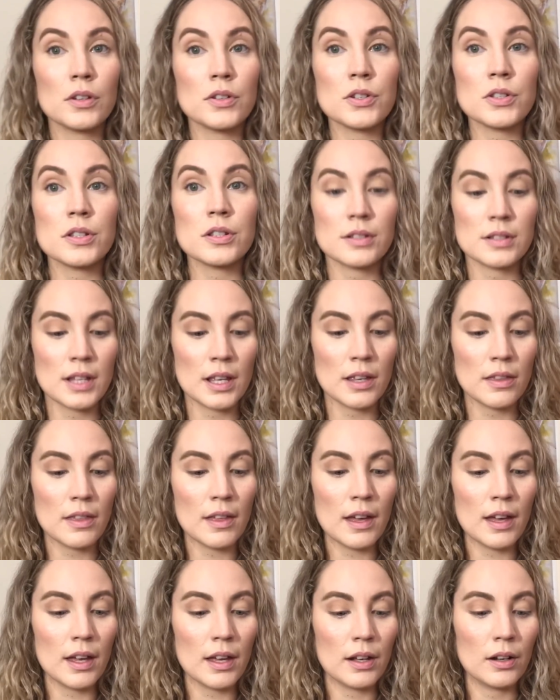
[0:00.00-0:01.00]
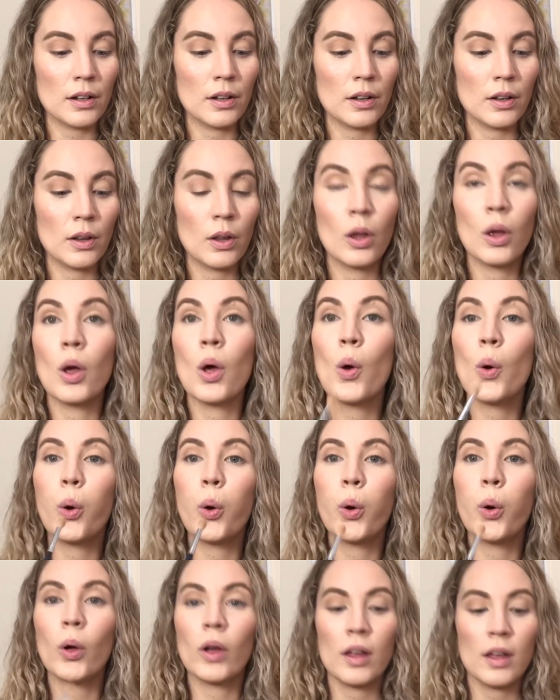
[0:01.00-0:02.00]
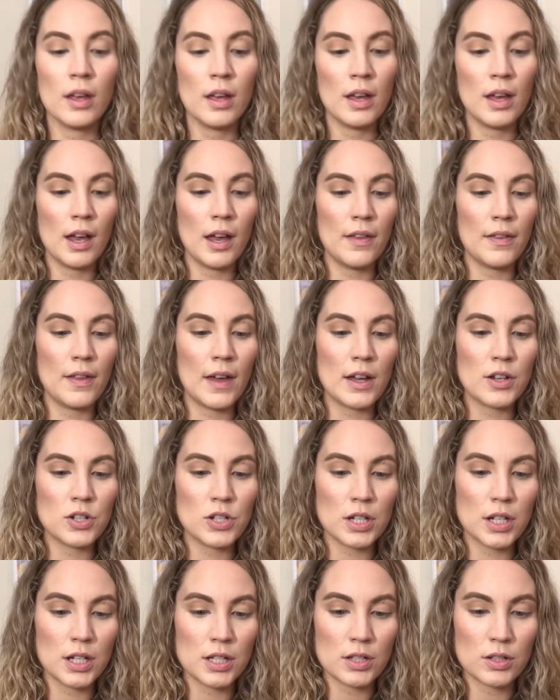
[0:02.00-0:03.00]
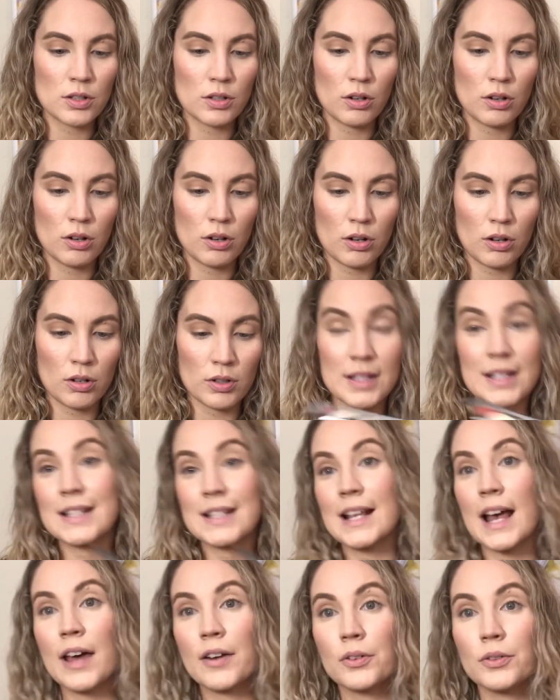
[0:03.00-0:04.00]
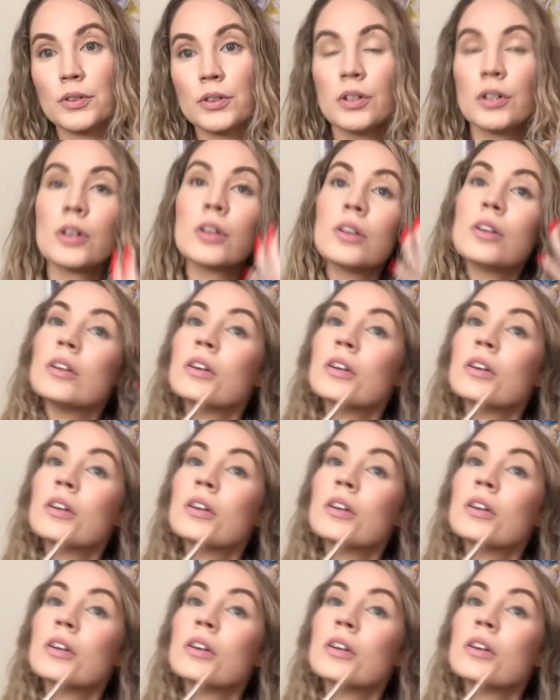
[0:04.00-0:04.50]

It just looks like that. And that shade is called Saddle.